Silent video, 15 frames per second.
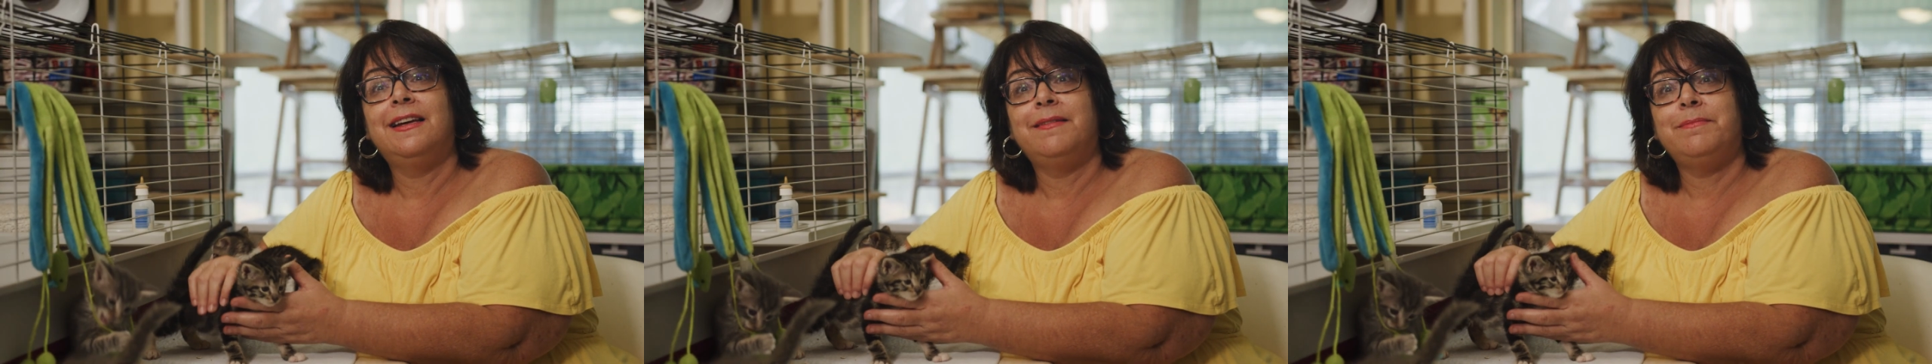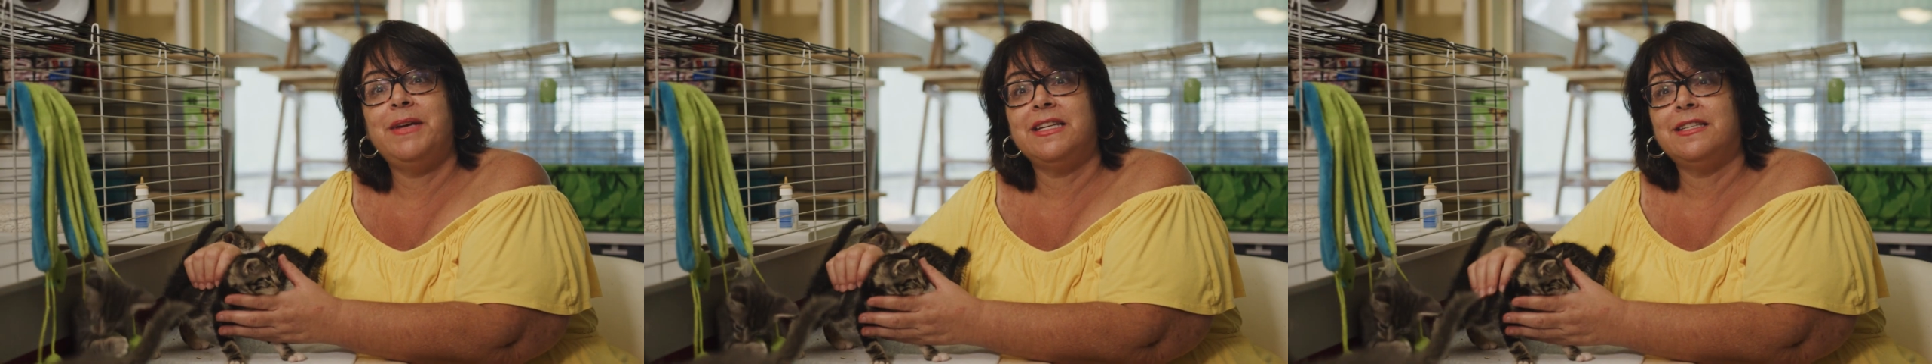
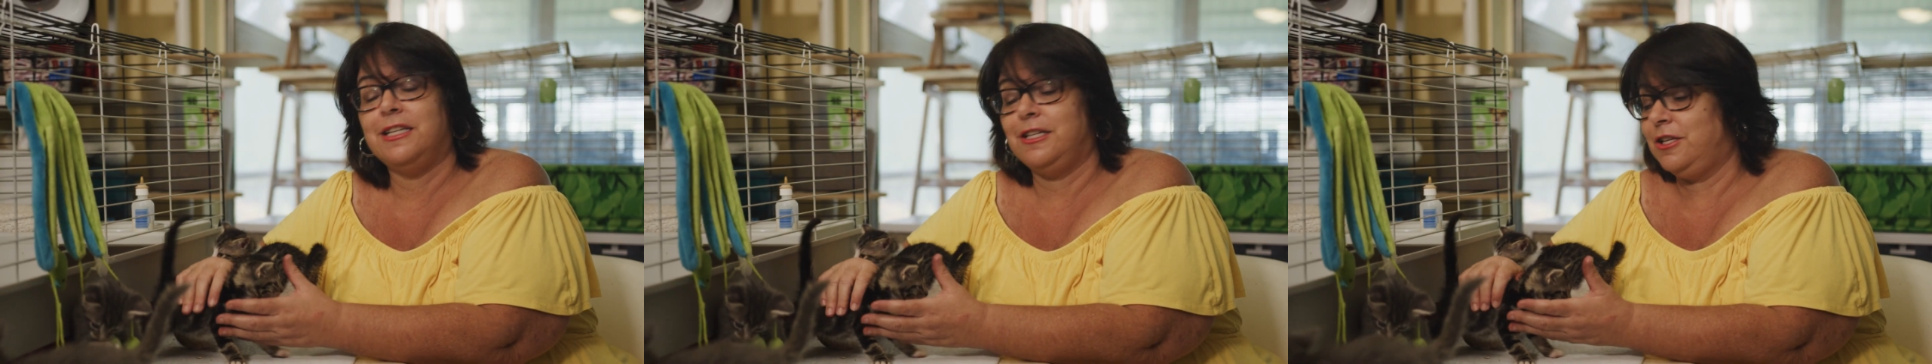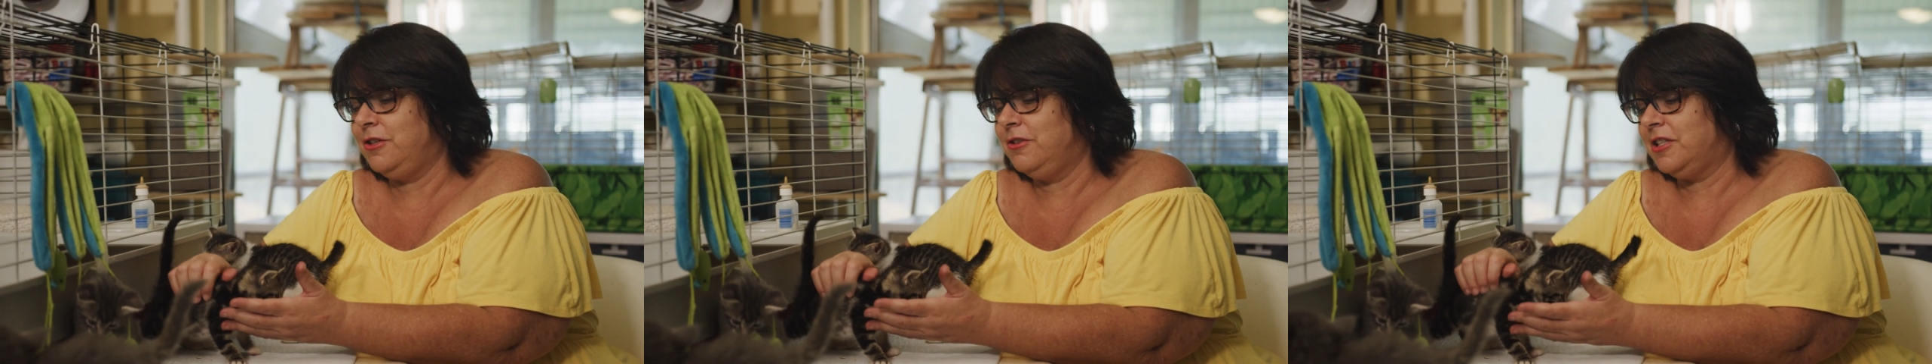makes a
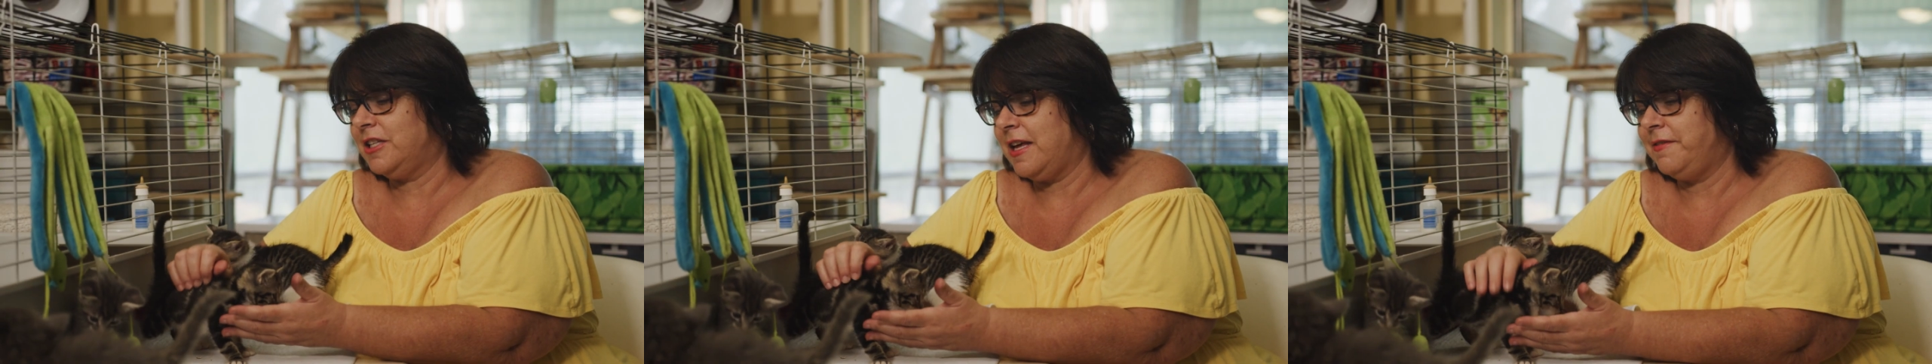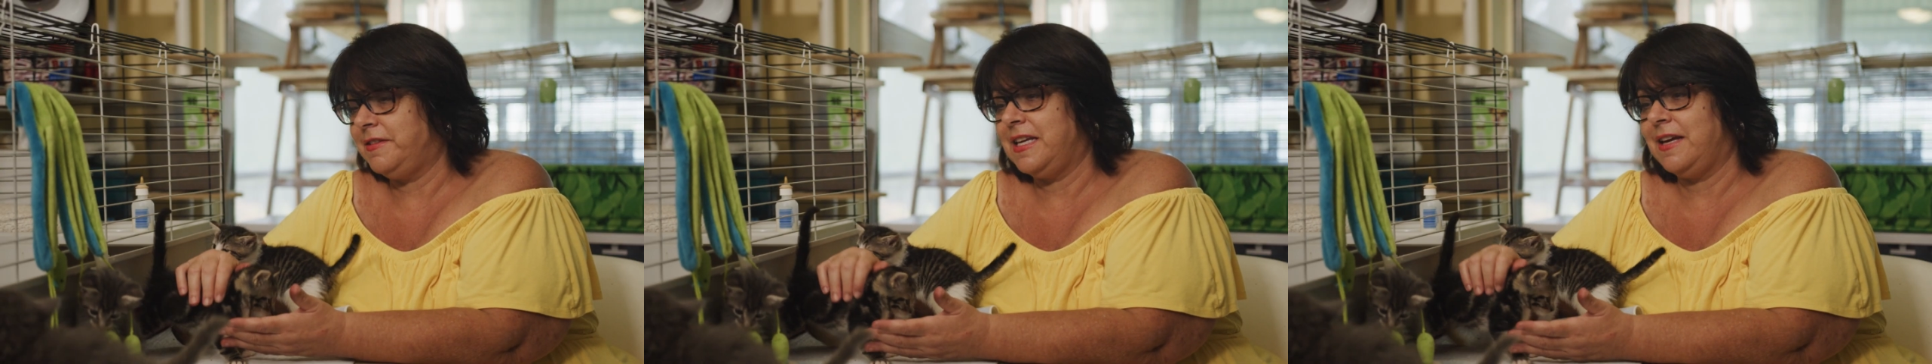huge
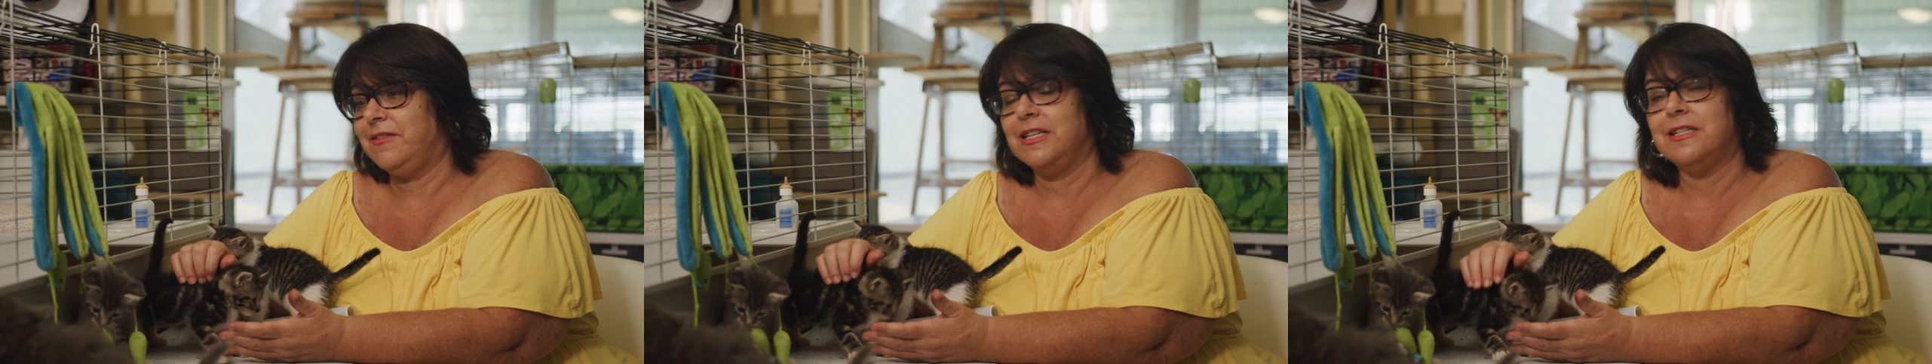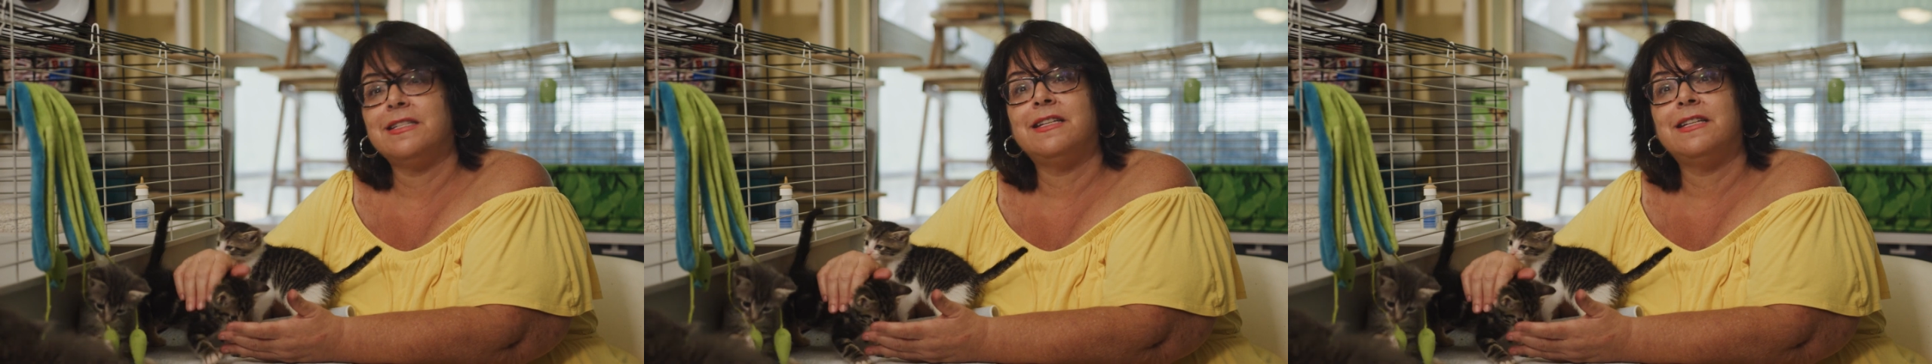life savings